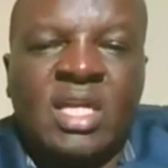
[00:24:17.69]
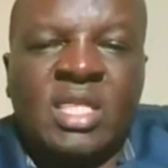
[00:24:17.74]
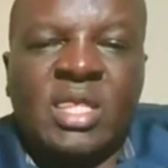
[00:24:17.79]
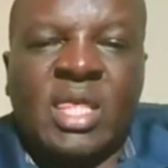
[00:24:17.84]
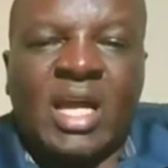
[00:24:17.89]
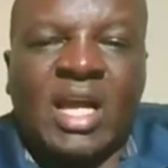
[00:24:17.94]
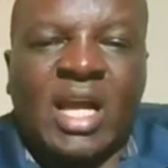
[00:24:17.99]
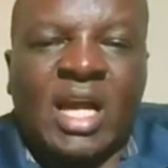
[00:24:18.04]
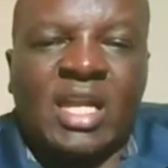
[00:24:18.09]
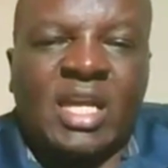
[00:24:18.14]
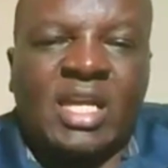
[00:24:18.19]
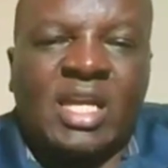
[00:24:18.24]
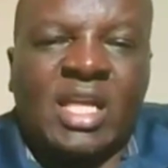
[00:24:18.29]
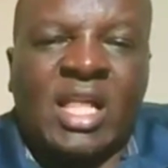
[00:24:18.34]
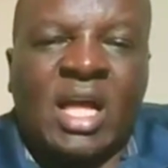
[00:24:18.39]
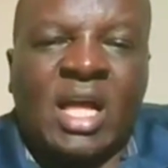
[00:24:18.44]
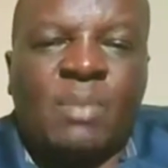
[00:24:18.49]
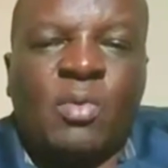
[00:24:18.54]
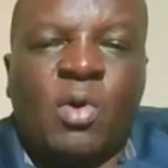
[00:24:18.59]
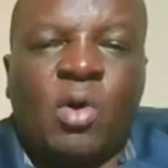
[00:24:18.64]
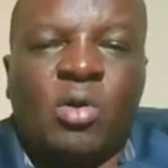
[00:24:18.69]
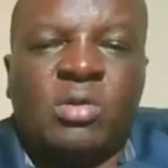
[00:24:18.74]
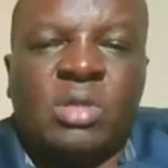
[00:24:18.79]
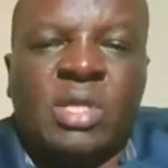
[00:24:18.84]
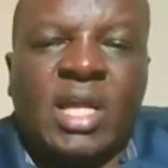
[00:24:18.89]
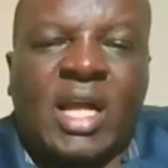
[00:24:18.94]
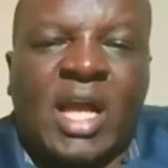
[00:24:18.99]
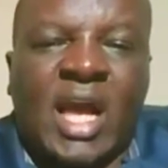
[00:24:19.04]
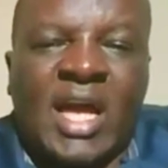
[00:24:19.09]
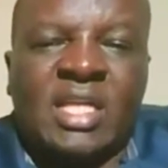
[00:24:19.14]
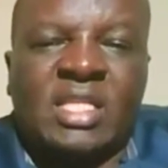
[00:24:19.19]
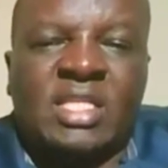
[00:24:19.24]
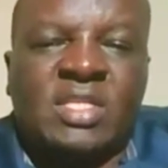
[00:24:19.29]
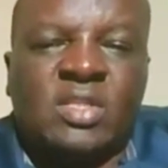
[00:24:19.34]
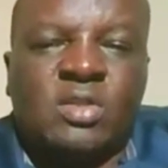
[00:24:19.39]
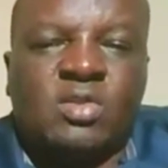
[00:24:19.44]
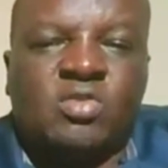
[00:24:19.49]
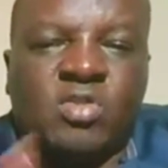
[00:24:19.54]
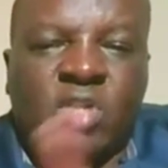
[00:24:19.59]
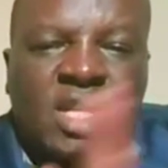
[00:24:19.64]
The curriculum only
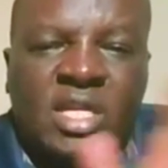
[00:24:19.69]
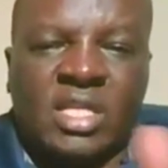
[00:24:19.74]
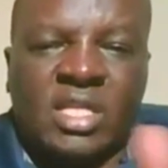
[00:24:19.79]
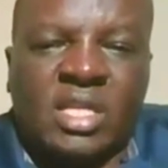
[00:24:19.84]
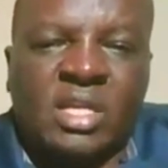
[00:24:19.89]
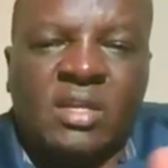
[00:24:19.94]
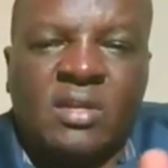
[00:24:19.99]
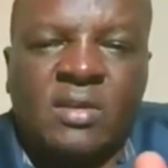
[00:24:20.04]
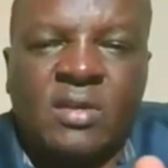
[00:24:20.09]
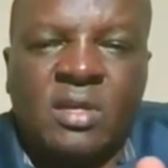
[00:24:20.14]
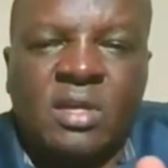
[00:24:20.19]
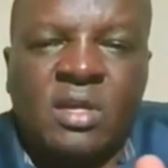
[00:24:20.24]
guides training,